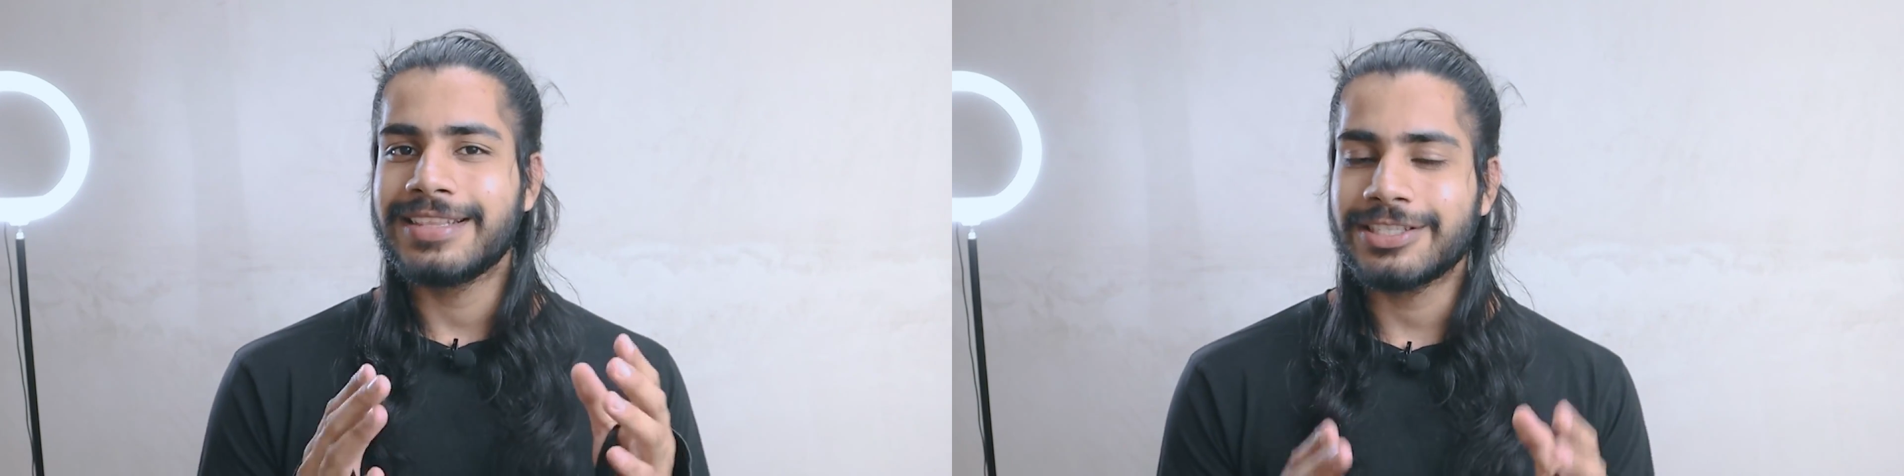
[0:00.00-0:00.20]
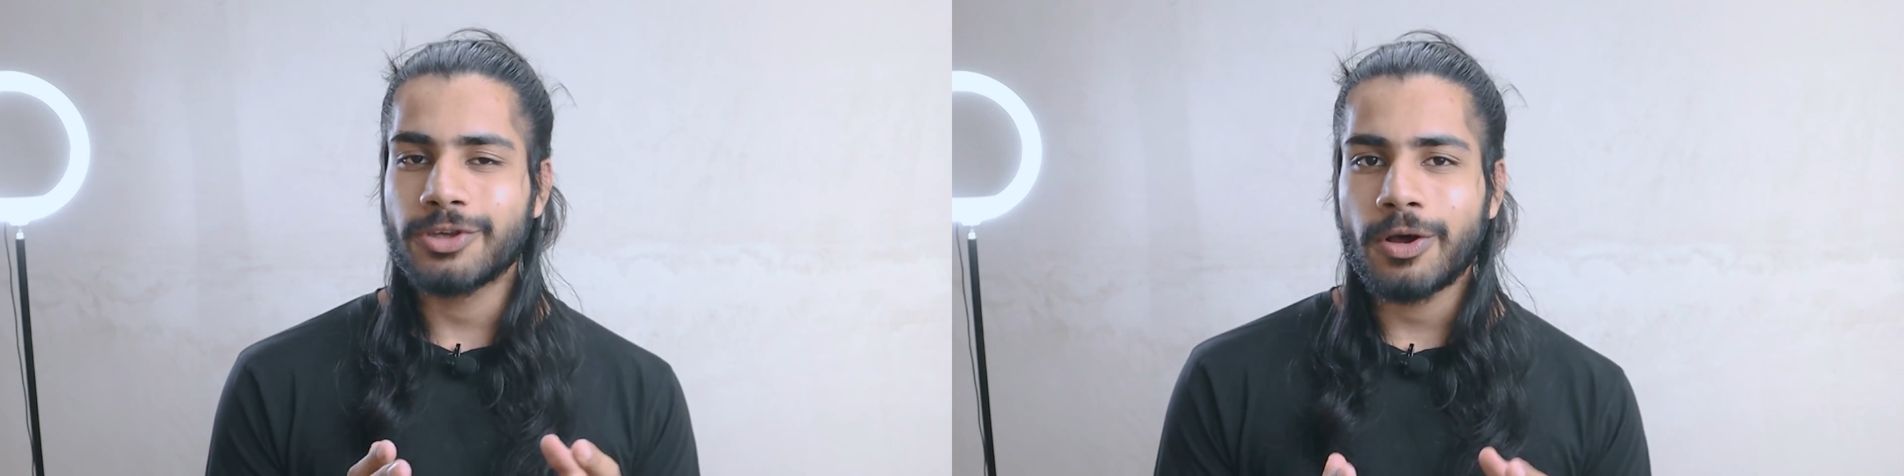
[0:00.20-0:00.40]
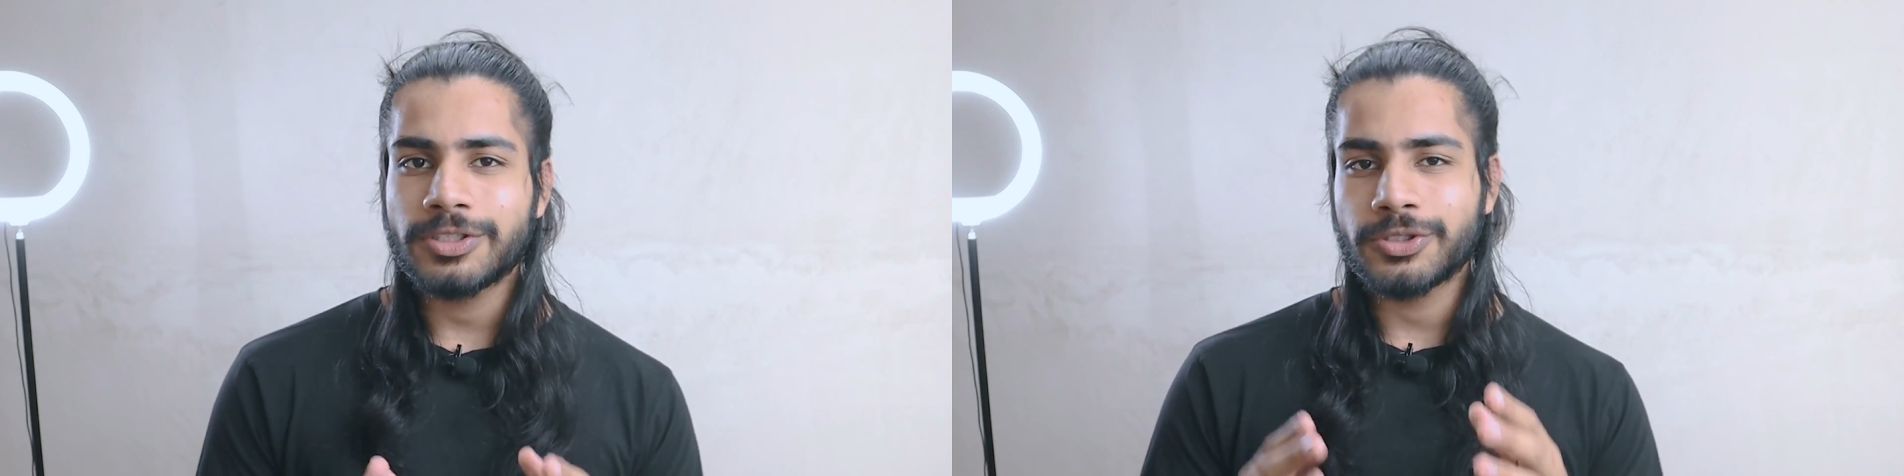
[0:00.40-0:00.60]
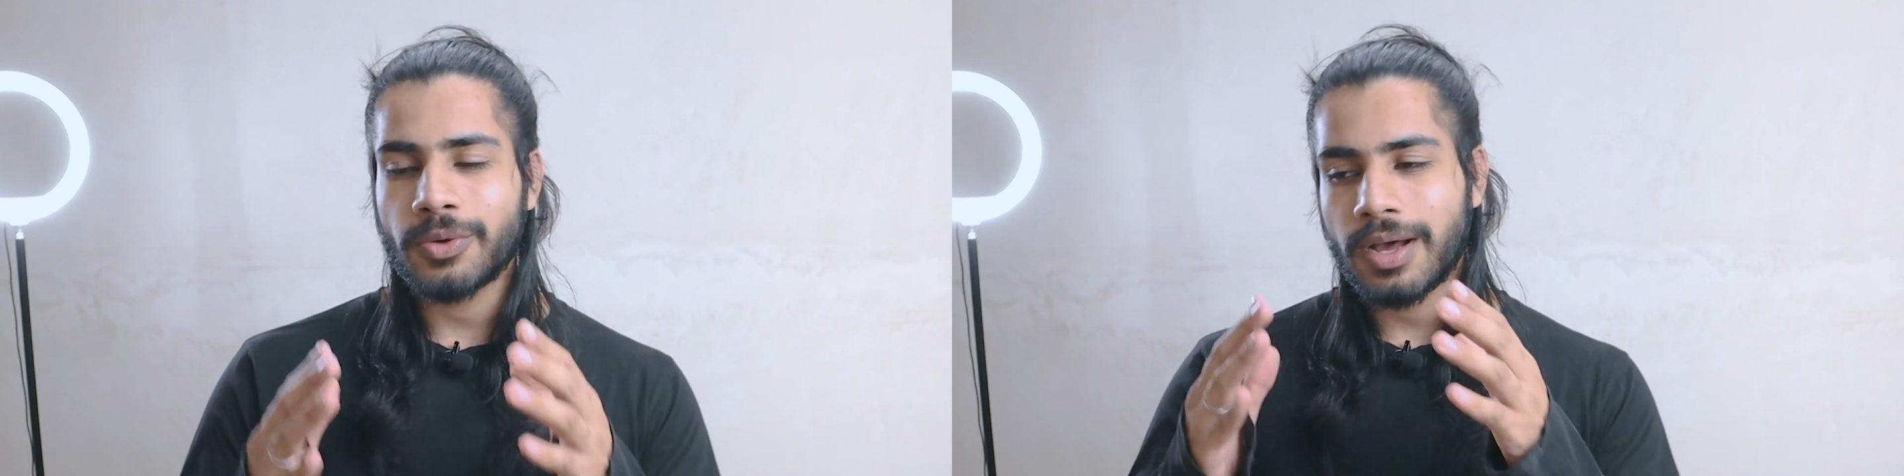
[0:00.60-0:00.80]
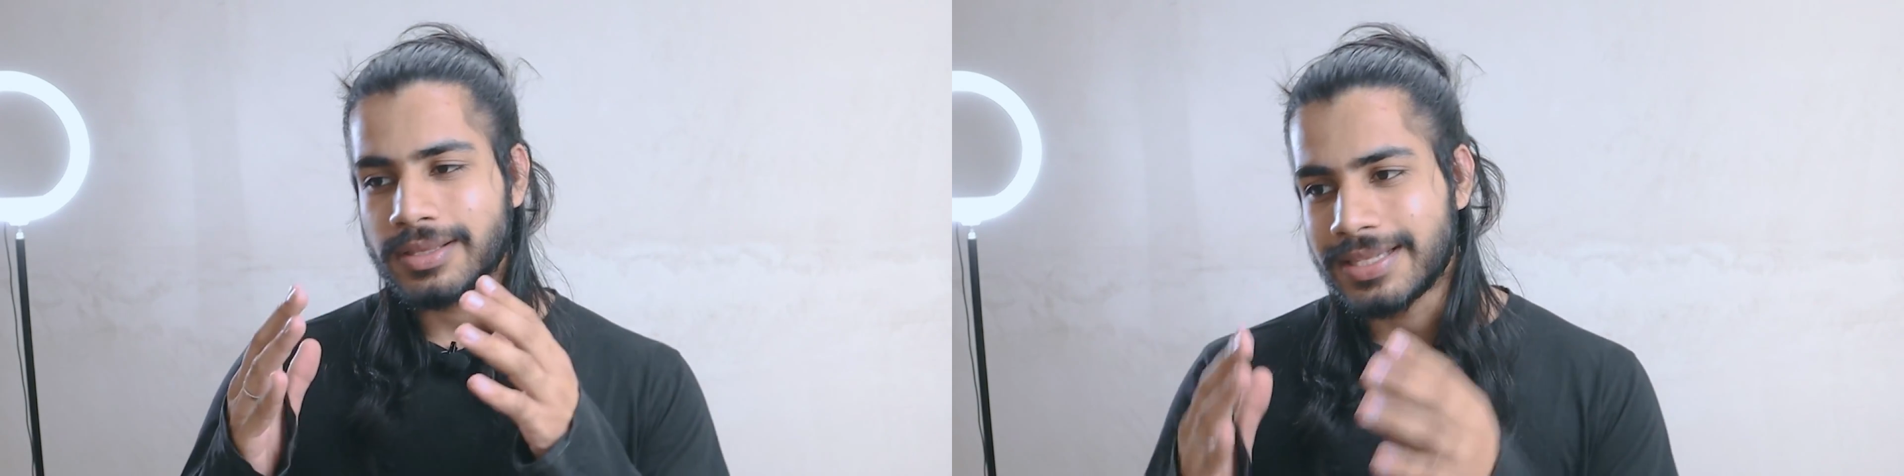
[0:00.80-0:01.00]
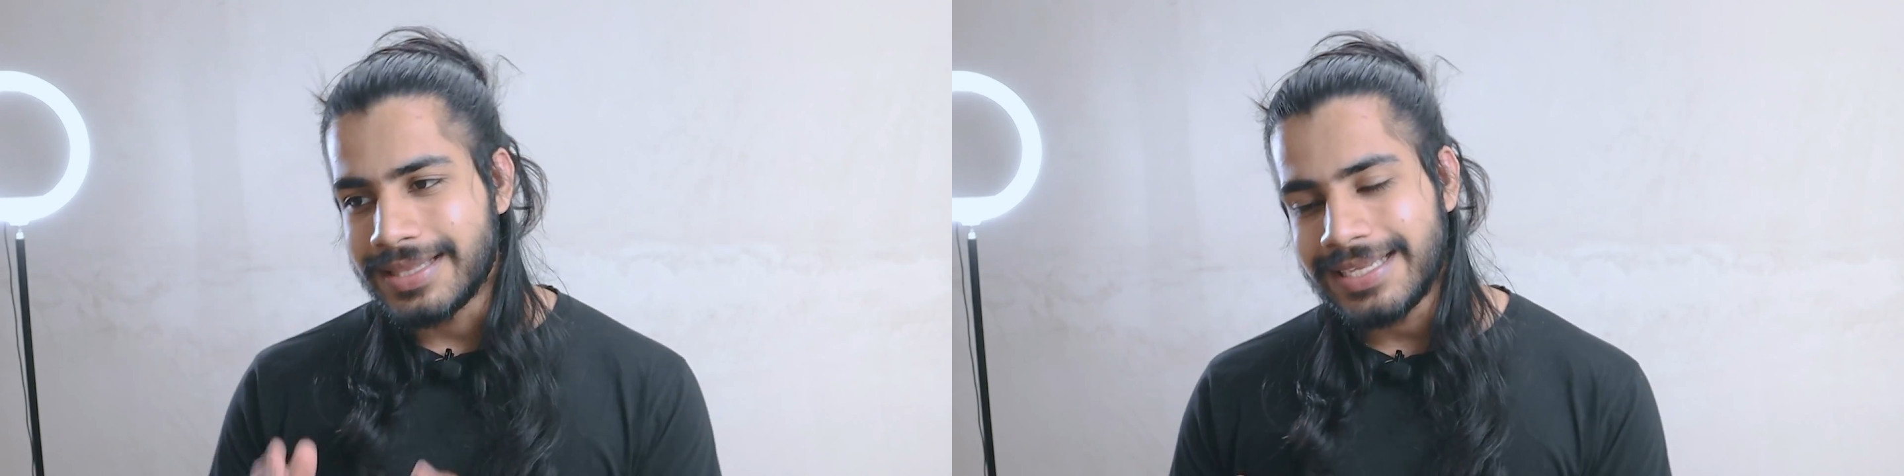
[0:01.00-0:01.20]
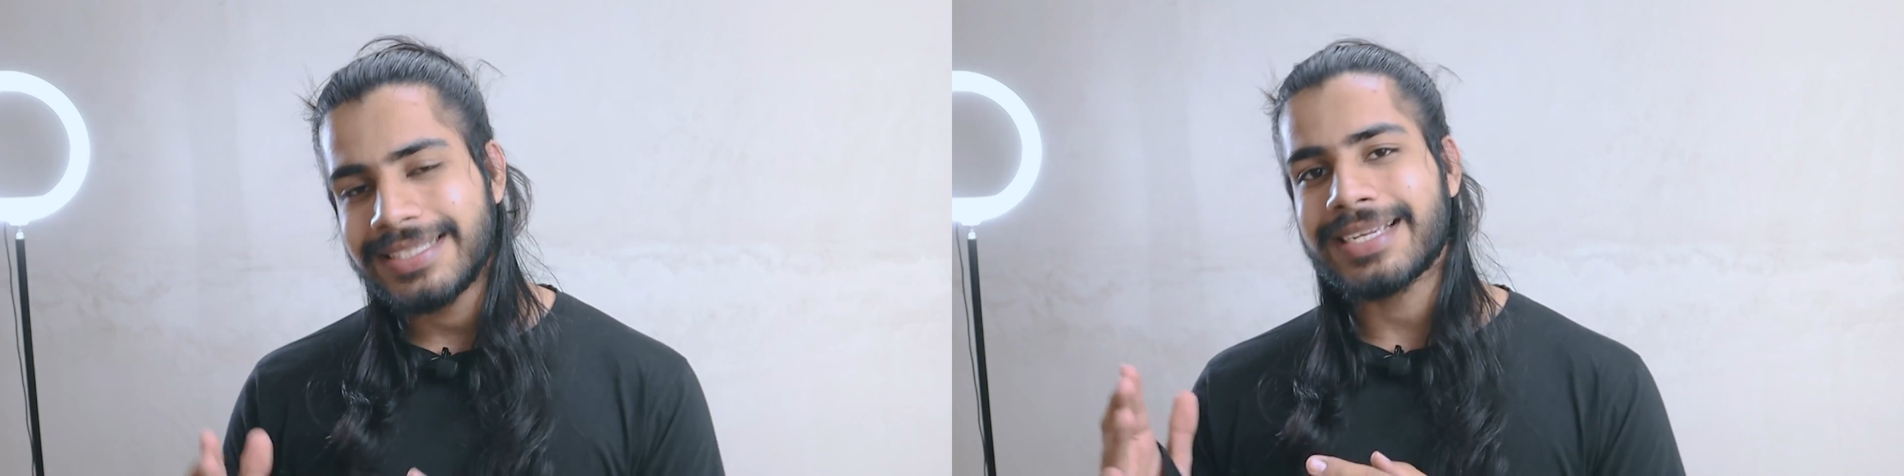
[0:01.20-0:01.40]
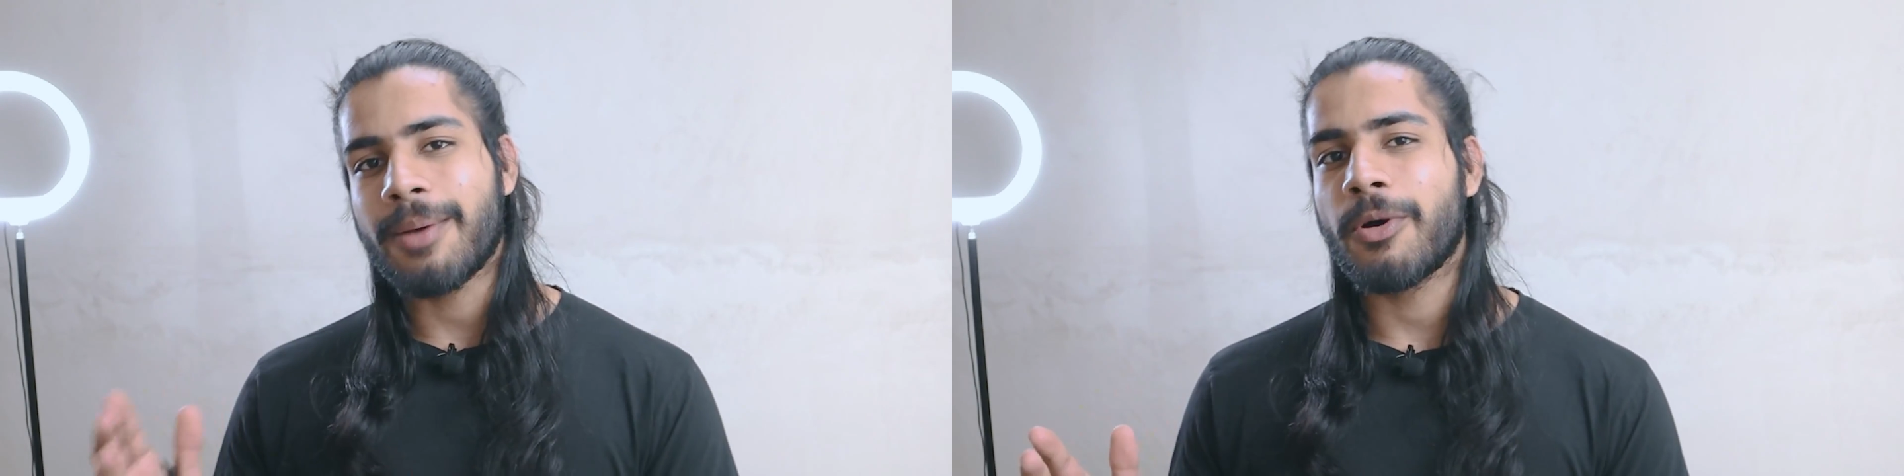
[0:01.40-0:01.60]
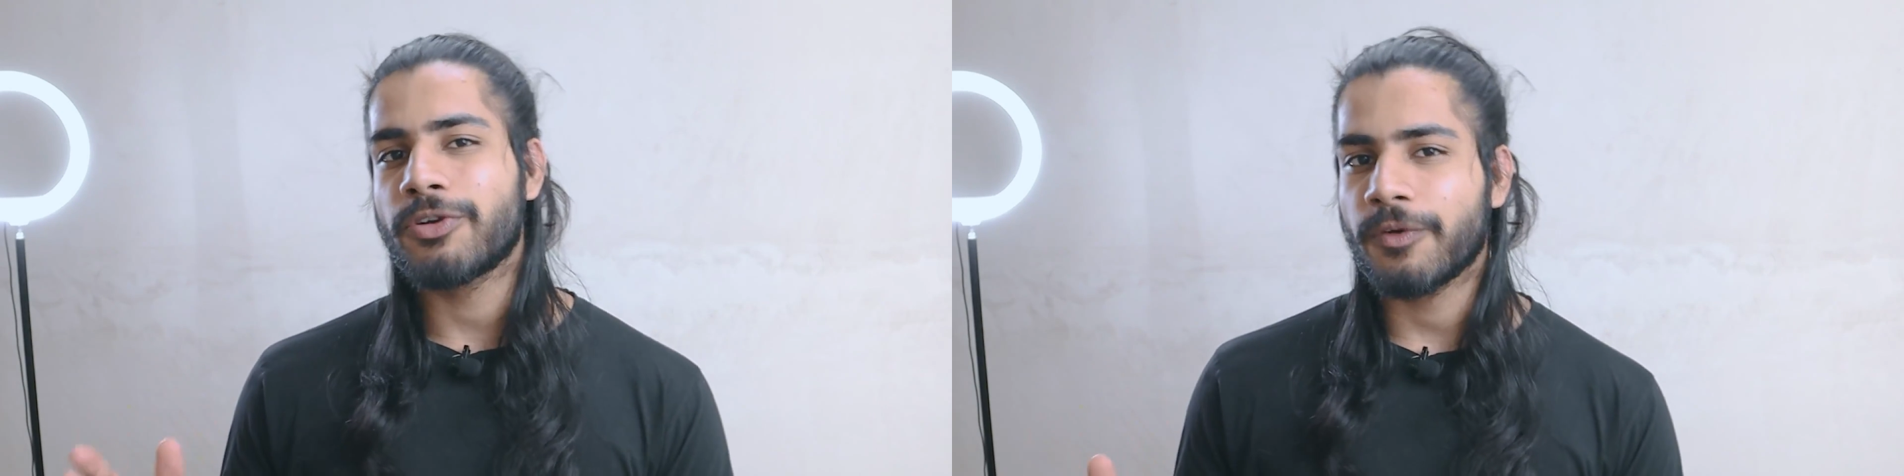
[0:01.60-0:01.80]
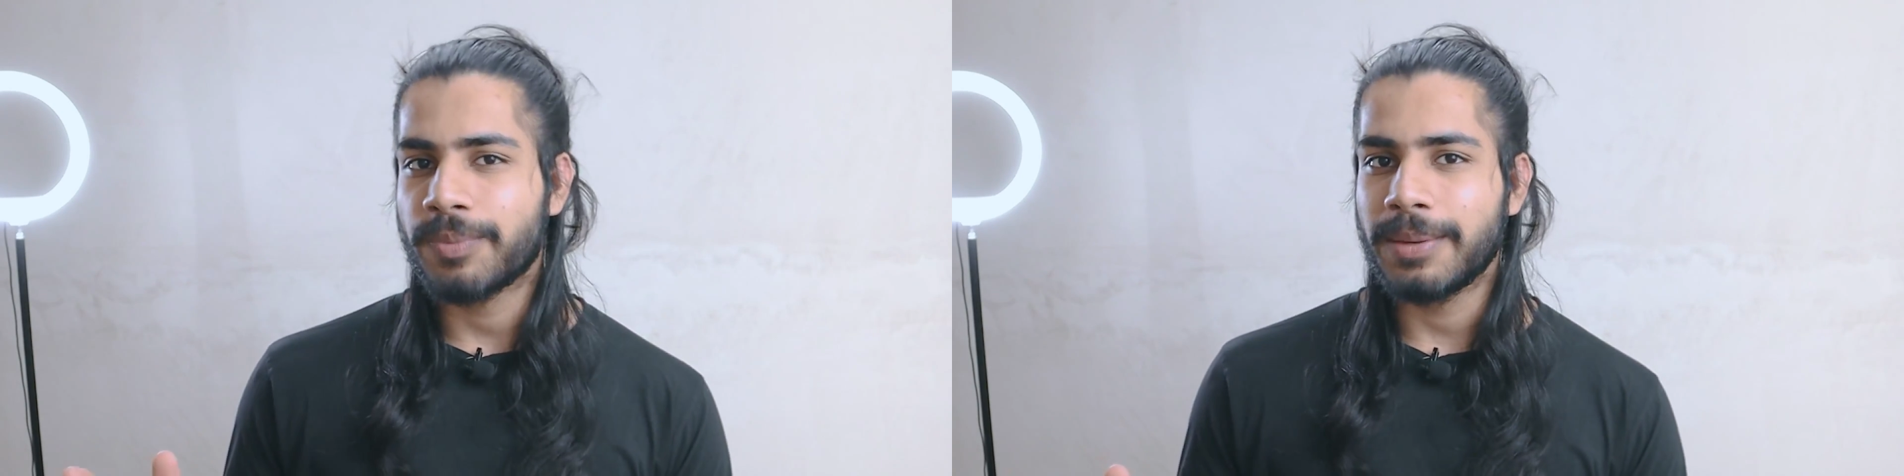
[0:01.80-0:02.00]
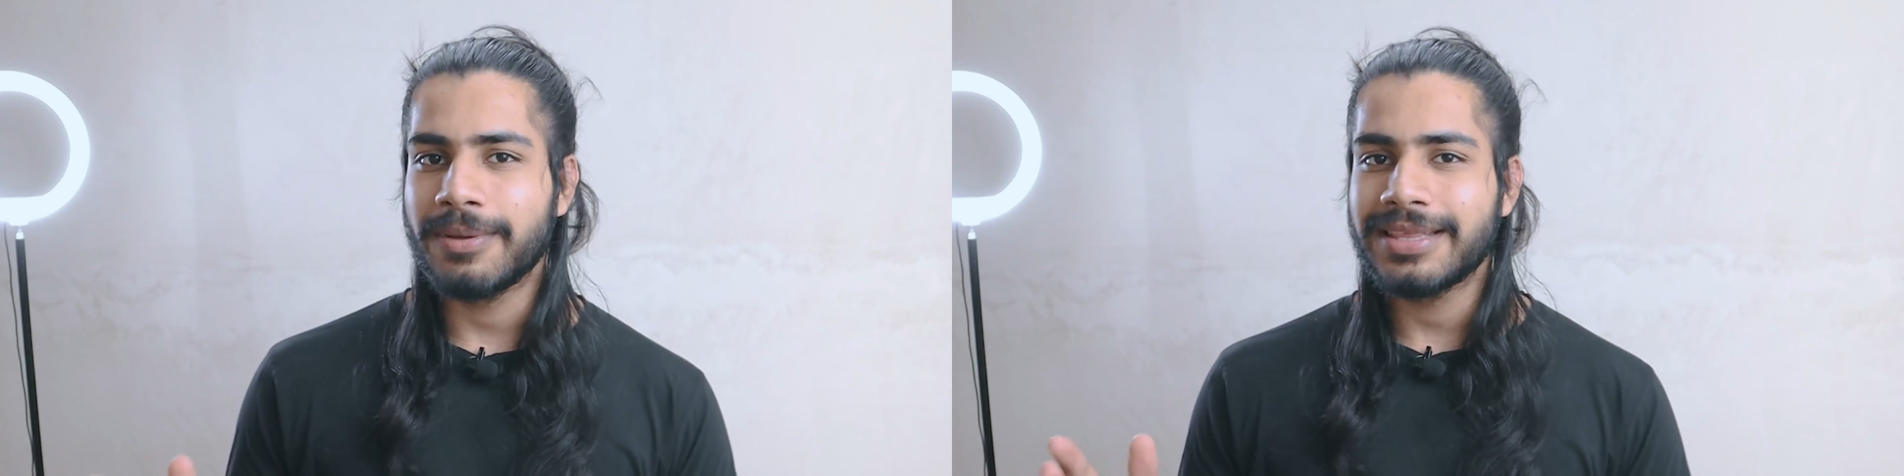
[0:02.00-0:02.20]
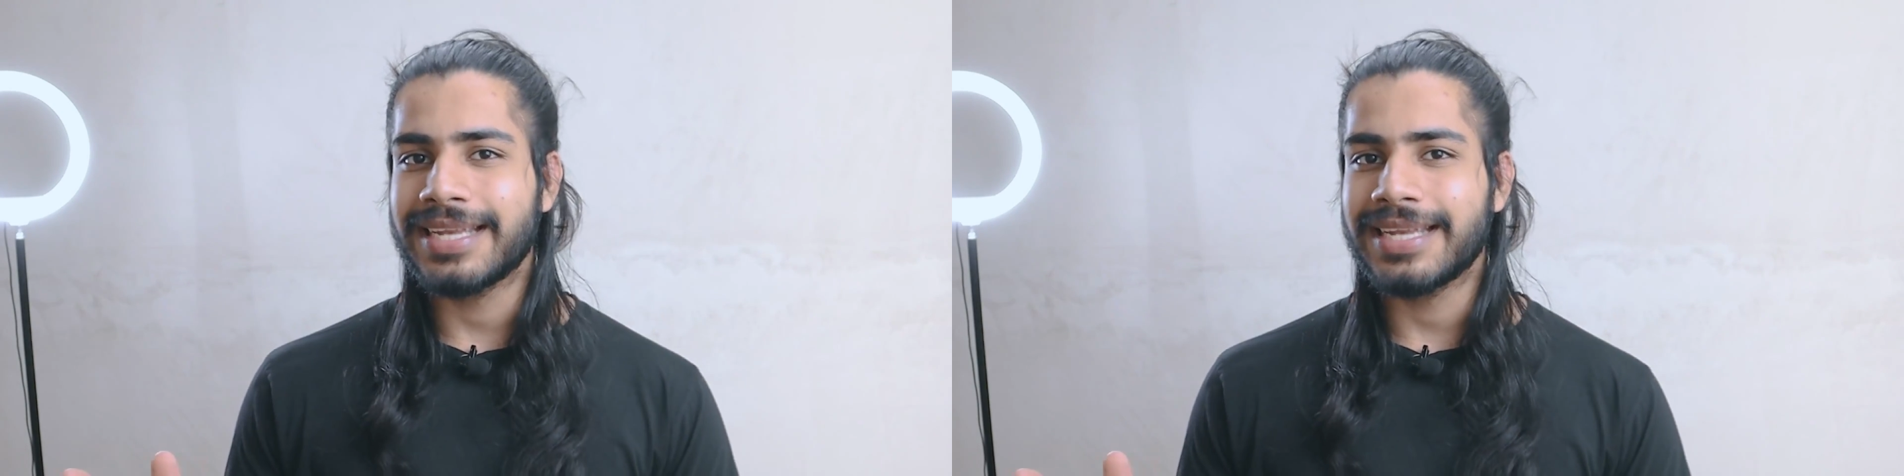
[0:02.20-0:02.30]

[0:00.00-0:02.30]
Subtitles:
there's also the least amount of people